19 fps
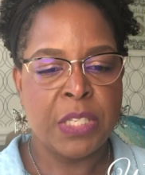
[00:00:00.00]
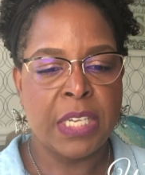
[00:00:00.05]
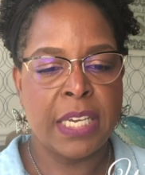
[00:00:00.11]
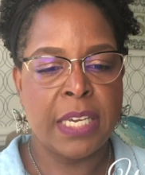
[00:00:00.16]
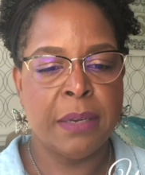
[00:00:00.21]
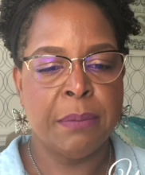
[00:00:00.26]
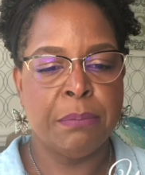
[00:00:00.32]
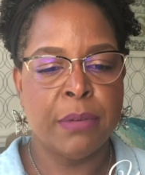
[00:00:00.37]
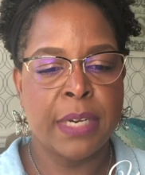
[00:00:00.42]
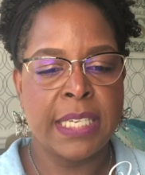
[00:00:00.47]

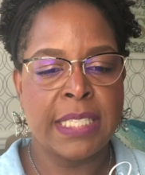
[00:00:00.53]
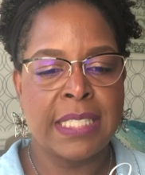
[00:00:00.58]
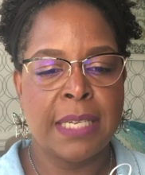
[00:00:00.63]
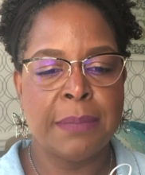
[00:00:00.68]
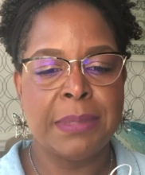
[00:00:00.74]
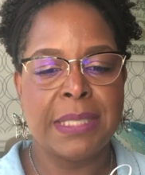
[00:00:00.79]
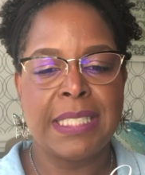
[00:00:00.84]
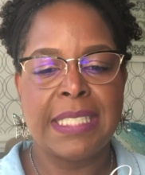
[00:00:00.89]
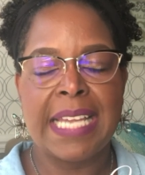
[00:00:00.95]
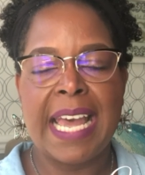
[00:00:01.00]
It breaks
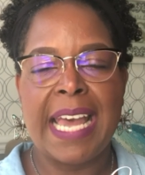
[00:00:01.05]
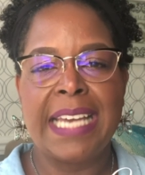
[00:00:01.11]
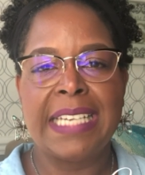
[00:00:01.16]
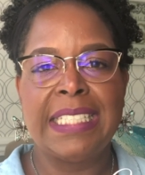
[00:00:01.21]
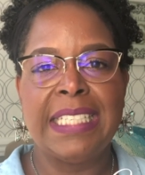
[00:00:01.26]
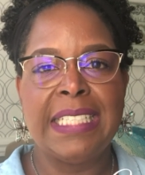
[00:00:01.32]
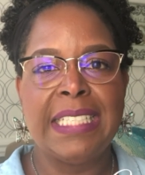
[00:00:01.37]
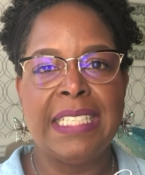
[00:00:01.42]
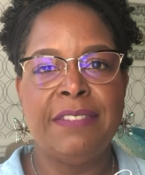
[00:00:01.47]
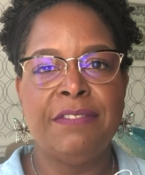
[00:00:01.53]
up
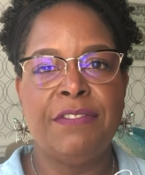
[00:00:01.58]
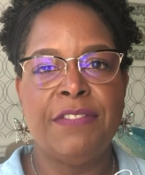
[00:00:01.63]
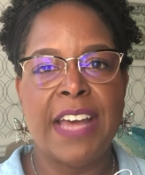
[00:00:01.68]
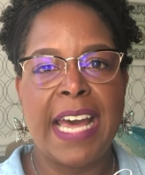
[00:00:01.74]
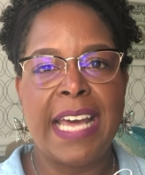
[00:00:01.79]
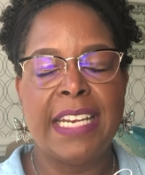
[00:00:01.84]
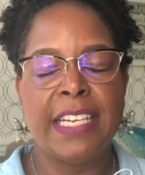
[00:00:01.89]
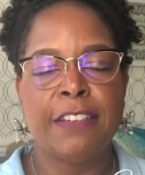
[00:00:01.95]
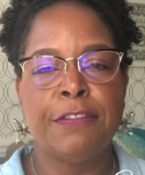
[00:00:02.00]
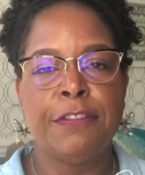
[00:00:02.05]
stagnant
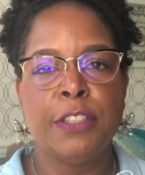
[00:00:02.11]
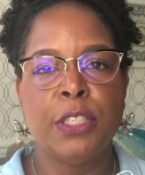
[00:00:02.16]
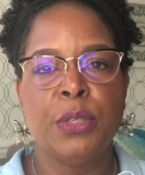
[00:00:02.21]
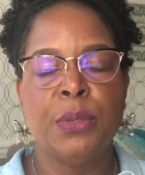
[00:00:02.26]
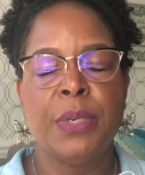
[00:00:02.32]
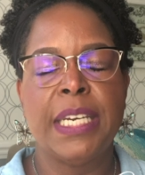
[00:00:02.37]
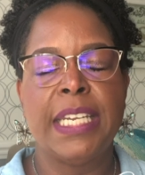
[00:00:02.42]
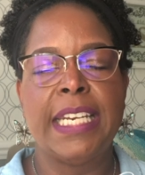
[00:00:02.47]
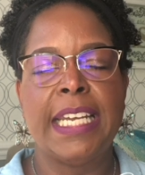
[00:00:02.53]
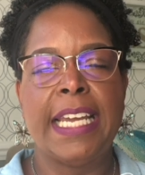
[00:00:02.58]
lymphatic
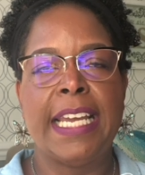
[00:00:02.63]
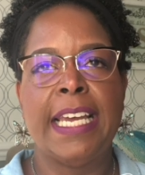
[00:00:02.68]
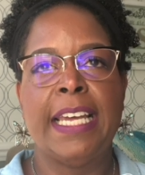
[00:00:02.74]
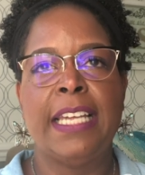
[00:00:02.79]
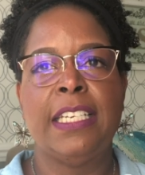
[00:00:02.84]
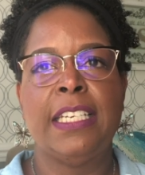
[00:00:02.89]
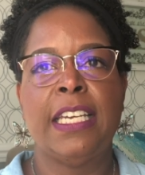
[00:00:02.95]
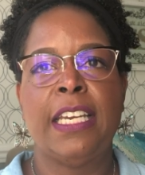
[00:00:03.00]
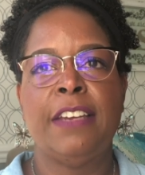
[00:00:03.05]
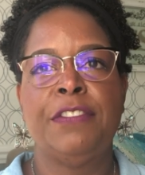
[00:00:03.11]
fluid,
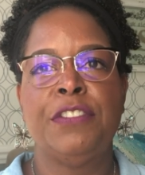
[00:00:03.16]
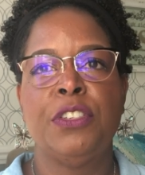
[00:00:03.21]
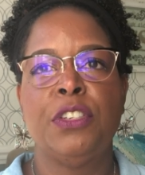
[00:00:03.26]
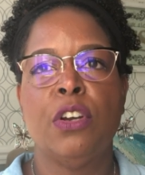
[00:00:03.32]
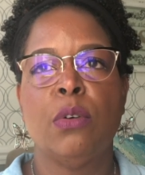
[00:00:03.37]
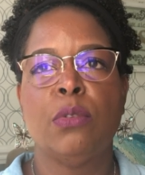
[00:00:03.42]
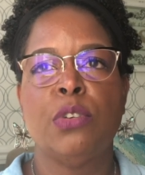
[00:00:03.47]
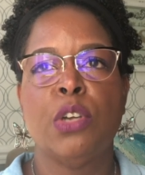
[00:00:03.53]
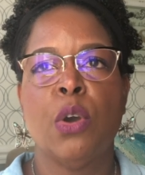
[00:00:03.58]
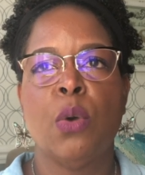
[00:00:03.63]
and if you
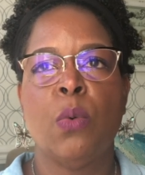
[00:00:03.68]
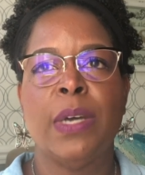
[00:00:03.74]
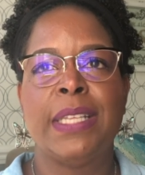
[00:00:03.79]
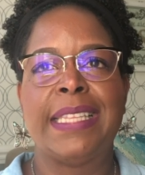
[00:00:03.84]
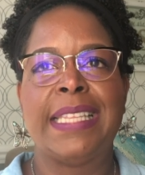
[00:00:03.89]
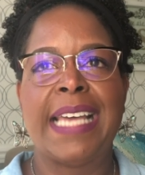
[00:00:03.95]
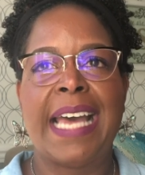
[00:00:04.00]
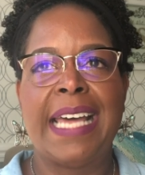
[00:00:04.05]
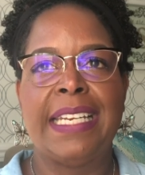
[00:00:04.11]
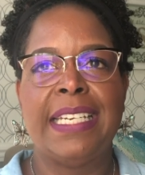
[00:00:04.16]
don't know
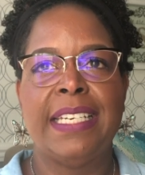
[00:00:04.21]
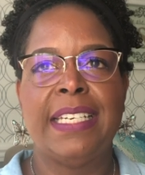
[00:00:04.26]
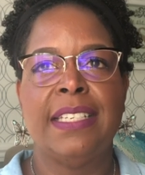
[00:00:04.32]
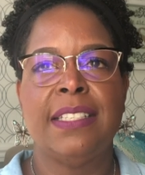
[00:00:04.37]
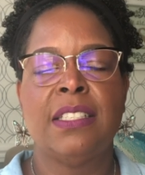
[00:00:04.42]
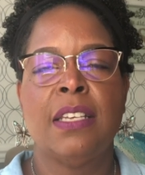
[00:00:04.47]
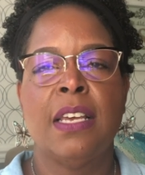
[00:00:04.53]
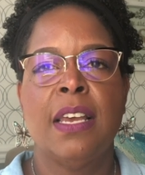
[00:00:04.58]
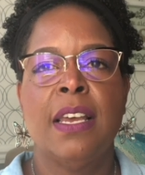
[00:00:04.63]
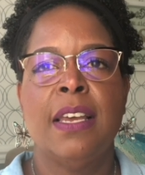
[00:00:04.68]
what that
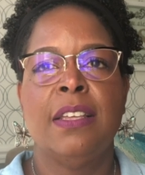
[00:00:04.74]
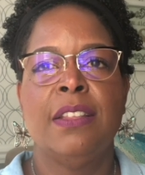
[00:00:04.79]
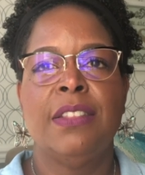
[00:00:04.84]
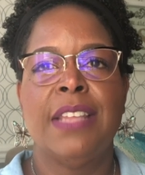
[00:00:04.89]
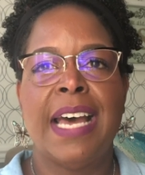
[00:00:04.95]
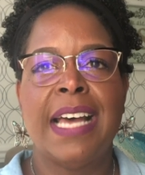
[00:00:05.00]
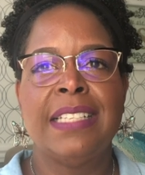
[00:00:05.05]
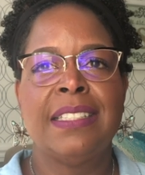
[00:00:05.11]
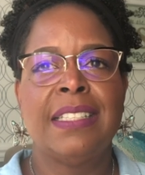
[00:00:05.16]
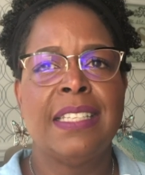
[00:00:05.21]
is,
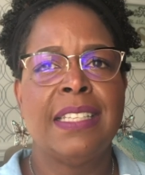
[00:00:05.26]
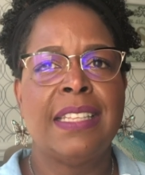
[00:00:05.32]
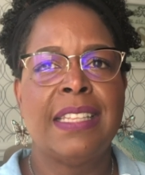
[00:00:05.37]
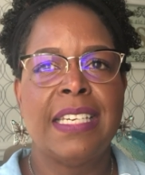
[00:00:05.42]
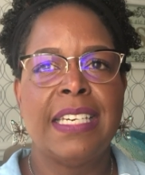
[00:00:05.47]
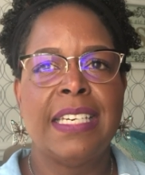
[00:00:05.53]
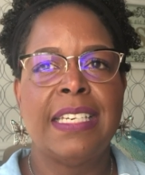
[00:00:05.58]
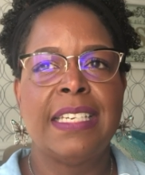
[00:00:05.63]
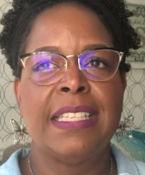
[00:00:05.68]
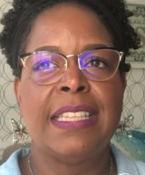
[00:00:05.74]
that's the
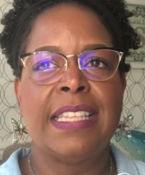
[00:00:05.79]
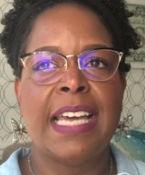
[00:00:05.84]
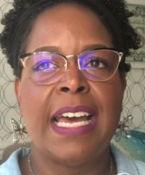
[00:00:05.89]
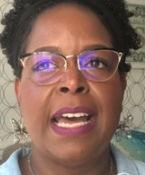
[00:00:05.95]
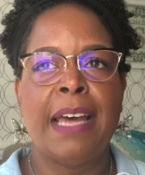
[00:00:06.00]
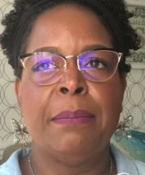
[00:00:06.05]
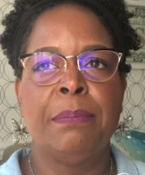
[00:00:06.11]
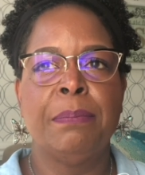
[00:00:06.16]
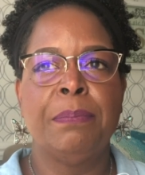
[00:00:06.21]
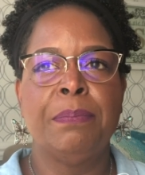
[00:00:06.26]
thing
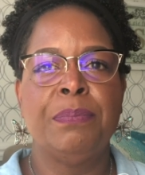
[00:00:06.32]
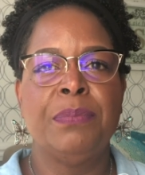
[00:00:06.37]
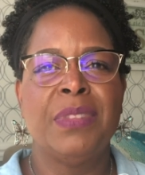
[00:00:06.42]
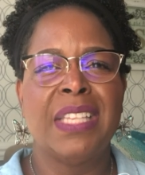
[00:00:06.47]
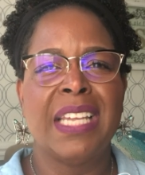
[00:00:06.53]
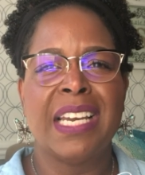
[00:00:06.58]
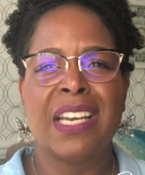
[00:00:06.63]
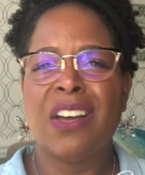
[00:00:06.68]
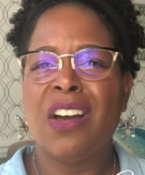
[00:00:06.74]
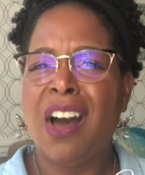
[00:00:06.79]
that
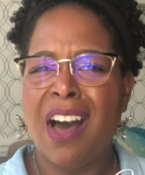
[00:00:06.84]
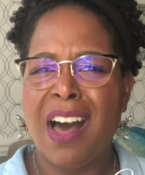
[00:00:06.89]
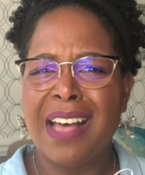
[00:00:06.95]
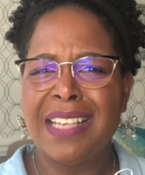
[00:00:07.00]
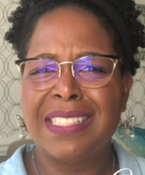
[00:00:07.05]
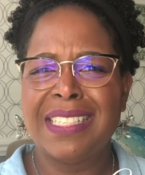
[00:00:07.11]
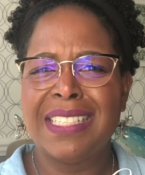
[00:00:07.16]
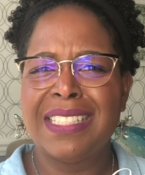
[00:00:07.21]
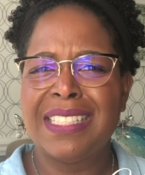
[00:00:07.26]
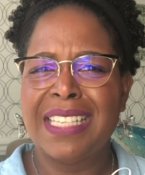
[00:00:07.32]
that
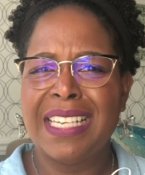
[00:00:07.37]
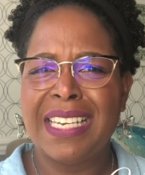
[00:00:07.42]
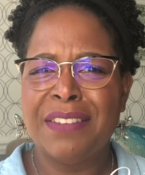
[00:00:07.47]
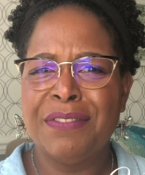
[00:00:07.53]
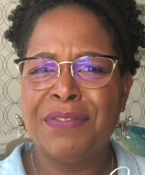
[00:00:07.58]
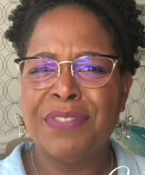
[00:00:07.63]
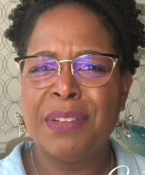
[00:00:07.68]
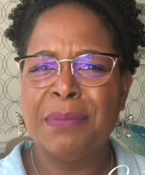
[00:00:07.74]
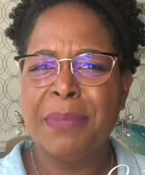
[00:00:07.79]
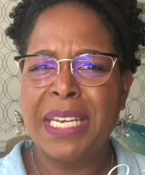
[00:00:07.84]
causes the
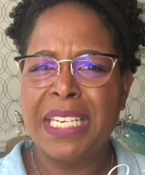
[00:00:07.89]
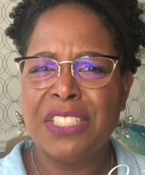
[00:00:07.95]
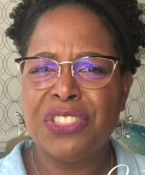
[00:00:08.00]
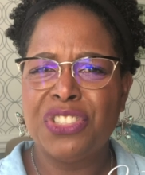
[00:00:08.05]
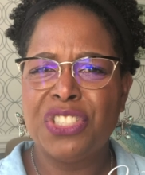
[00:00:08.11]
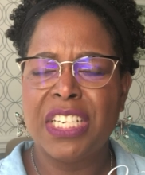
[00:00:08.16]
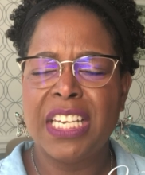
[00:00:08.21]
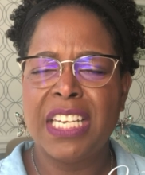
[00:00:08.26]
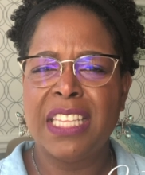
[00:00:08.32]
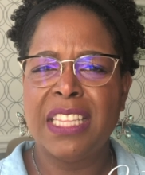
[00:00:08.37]

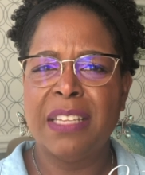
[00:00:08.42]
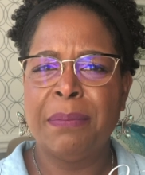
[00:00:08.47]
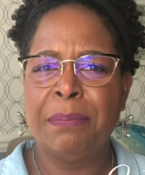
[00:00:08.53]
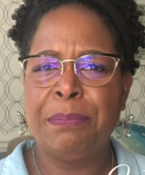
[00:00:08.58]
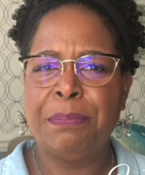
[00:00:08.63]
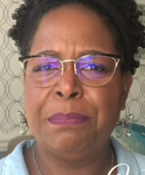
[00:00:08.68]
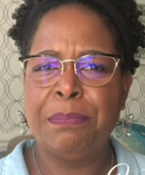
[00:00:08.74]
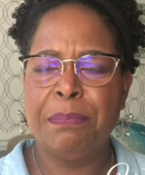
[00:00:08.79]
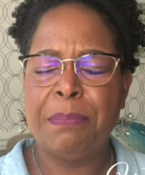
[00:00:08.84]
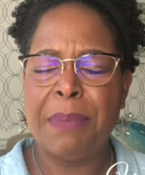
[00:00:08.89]
inflammation and the
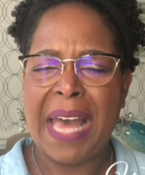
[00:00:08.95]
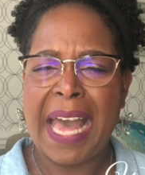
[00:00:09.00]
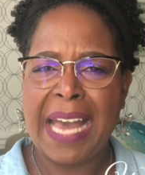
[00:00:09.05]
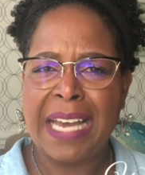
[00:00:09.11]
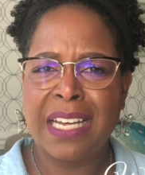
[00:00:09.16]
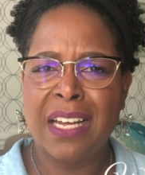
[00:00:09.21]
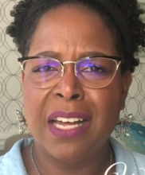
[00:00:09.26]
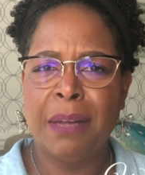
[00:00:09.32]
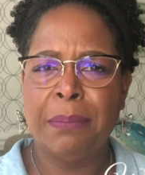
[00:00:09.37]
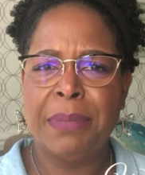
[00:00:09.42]

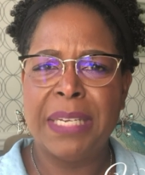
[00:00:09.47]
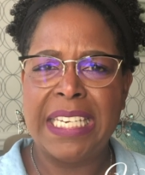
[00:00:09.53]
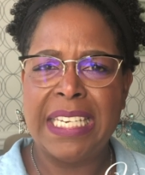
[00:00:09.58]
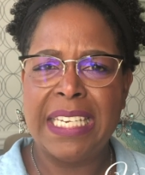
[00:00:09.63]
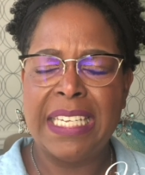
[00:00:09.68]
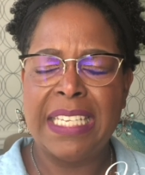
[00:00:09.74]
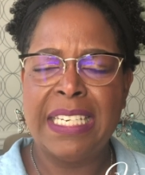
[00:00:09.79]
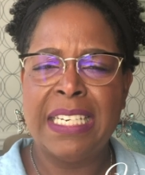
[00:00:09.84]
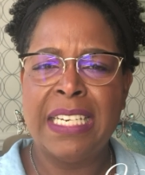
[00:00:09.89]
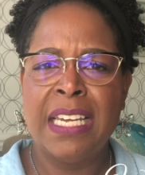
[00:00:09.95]
backup
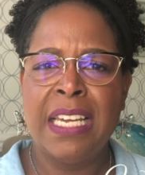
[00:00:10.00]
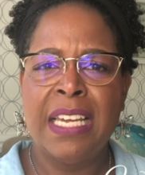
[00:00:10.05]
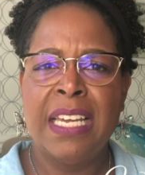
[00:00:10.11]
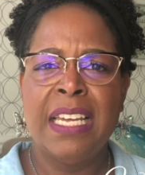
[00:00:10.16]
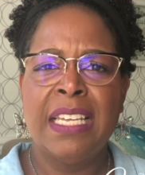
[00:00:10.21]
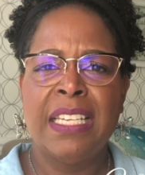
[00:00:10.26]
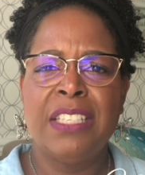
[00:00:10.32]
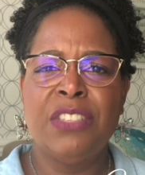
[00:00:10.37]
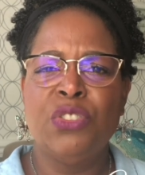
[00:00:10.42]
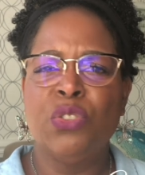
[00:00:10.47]
in
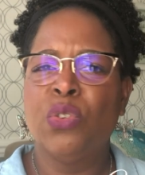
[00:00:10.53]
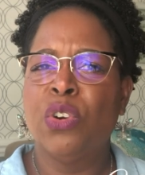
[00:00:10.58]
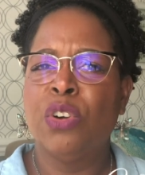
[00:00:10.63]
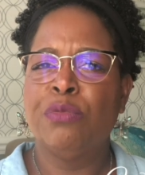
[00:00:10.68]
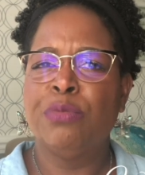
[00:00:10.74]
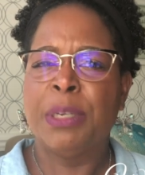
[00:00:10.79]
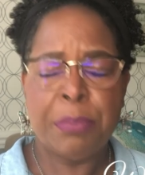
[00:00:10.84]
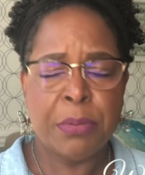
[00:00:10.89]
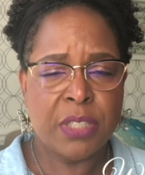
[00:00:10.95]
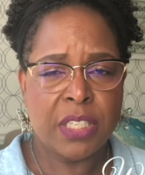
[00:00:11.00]
your
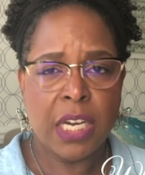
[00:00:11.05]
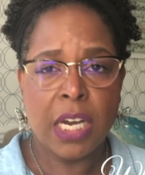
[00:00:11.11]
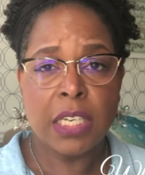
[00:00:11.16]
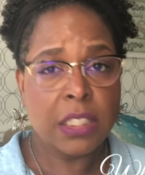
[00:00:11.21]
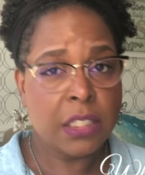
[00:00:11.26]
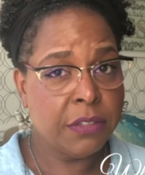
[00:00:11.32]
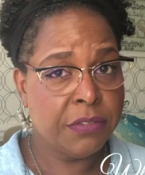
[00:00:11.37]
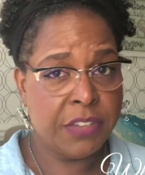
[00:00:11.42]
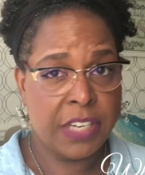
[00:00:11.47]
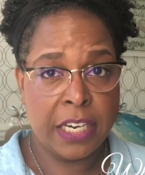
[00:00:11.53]

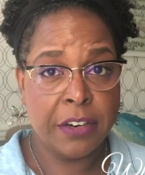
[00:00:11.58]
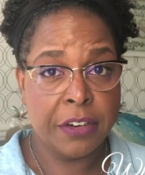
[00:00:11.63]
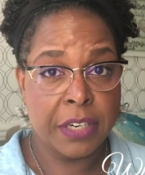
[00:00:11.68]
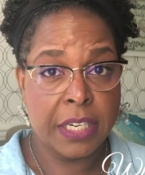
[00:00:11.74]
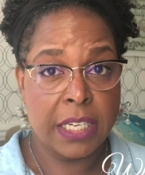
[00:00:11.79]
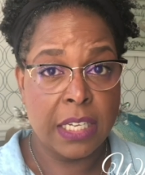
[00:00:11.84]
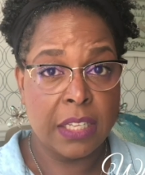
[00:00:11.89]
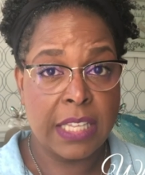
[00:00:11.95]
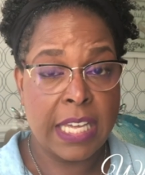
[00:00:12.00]
reproductive area.